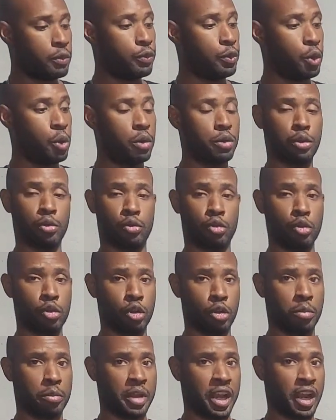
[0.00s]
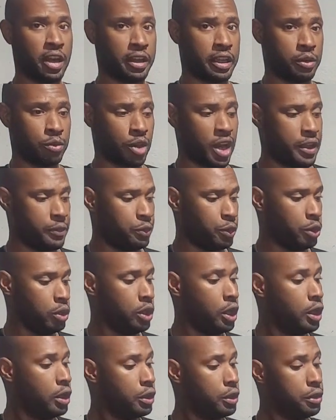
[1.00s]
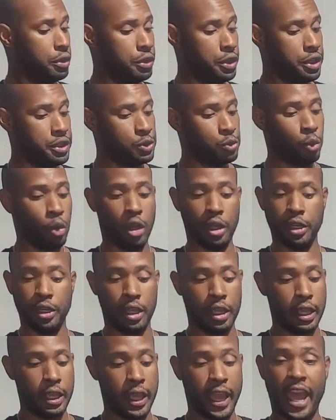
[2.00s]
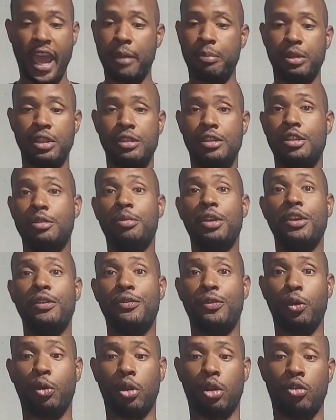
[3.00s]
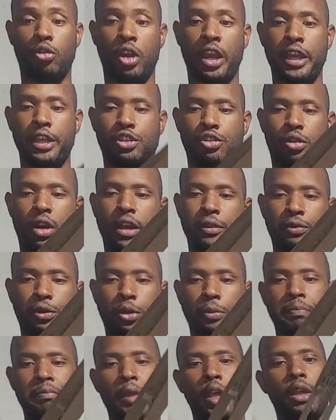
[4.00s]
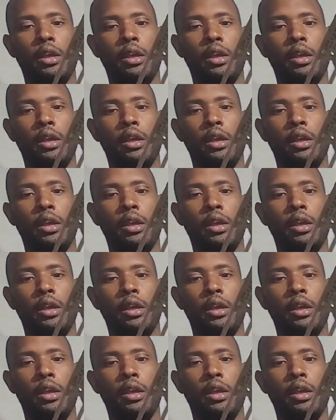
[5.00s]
for the Ruger American rifle. This one happens to be for a ranch rifle.